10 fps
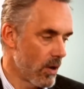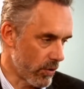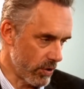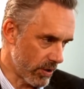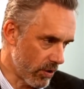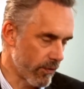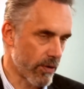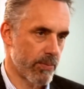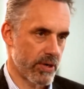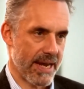or you can
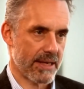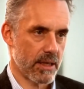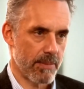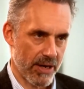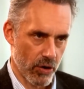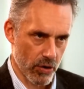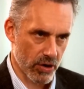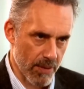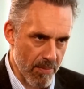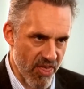overprotect them and
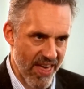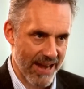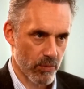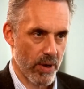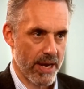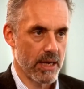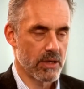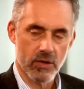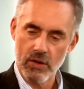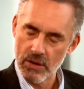hurt them that way.
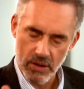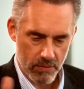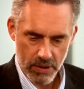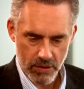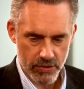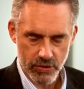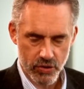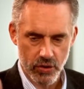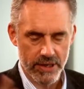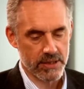So here's your
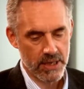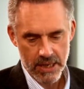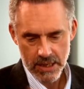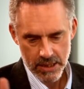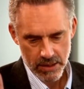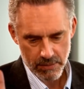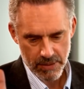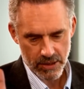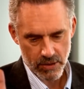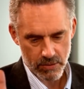choice. You can
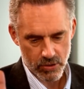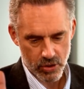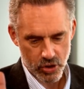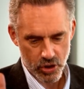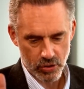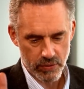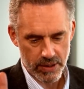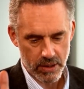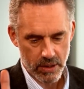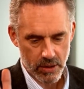make your
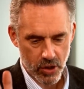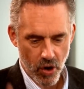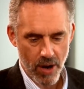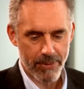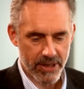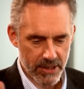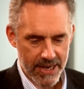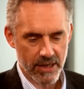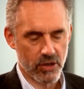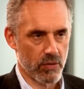children competent
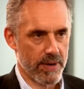and